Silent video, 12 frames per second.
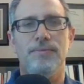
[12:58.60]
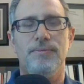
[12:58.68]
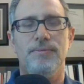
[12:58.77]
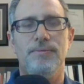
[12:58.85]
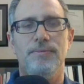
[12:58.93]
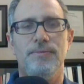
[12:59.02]

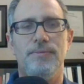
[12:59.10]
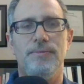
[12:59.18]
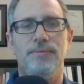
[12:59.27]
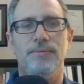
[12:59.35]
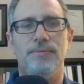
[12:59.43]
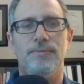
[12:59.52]

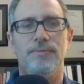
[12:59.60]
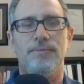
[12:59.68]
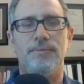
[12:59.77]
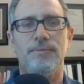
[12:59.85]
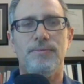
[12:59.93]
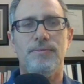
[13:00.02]

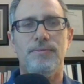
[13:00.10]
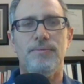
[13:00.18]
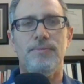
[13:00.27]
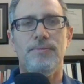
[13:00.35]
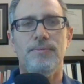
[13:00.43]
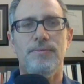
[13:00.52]

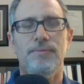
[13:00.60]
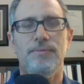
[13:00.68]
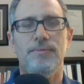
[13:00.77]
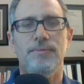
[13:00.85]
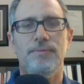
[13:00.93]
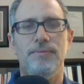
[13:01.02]

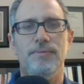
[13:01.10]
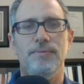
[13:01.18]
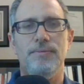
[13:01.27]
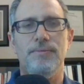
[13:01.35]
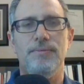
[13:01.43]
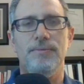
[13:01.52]

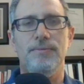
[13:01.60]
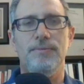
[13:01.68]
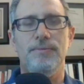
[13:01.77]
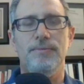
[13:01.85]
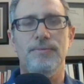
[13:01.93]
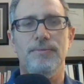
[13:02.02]

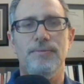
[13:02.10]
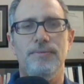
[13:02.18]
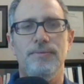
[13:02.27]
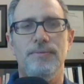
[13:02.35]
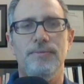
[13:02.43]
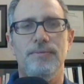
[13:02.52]

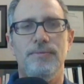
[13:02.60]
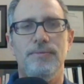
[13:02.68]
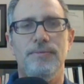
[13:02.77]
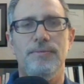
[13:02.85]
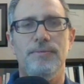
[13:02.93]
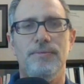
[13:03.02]

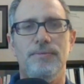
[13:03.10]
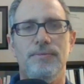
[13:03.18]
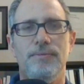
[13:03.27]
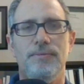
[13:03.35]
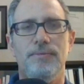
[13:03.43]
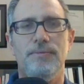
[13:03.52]

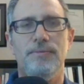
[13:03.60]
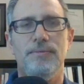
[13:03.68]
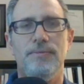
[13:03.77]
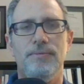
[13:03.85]
The person shown says nothing.